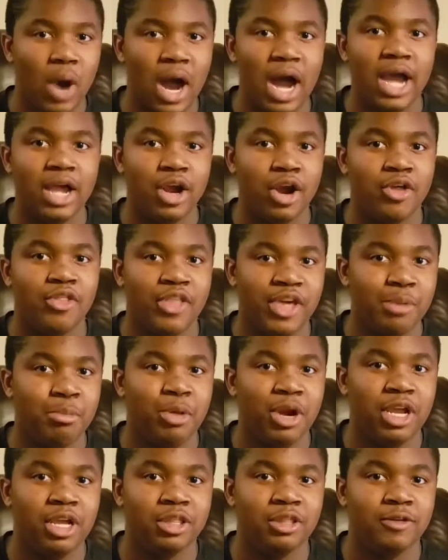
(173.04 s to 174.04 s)
why are they
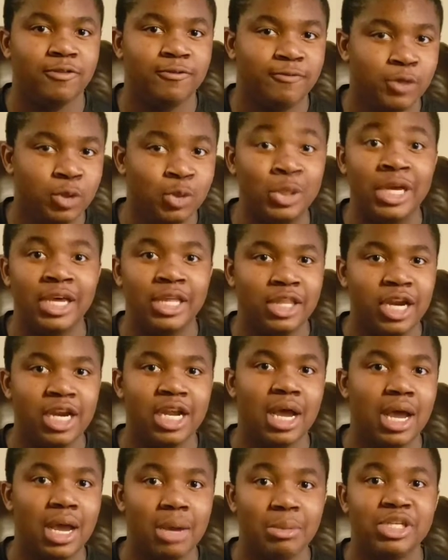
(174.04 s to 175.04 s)
bringing the food? They're
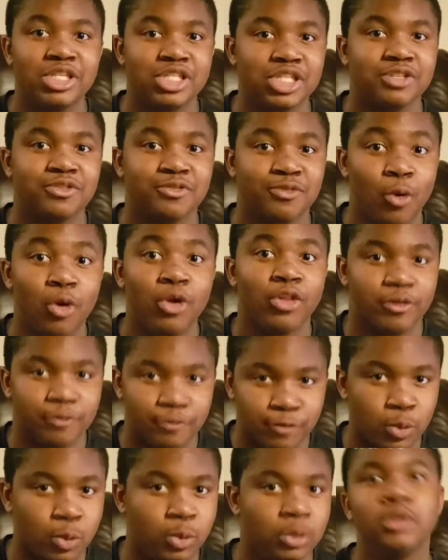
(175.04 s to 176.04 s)
coming just for the
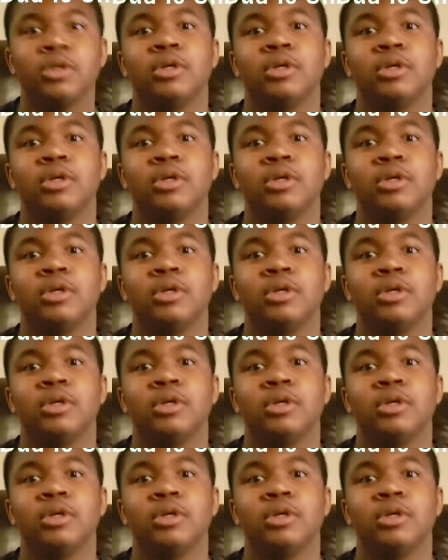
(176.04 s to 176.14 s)
food.